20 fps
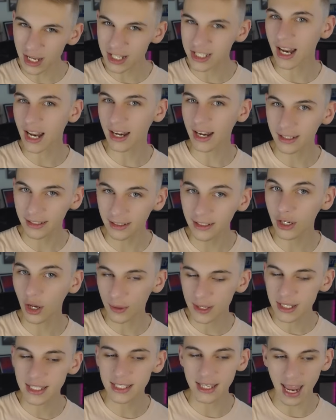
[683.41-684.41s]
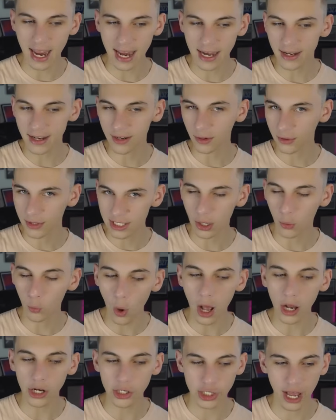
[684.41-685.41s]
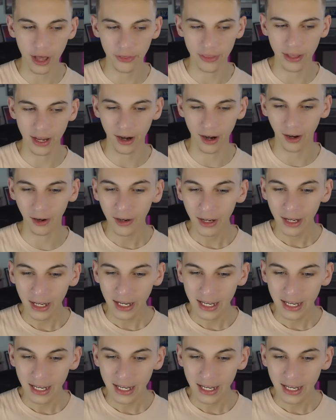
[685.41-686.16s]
Not, you know, insane. Don't see a washout there.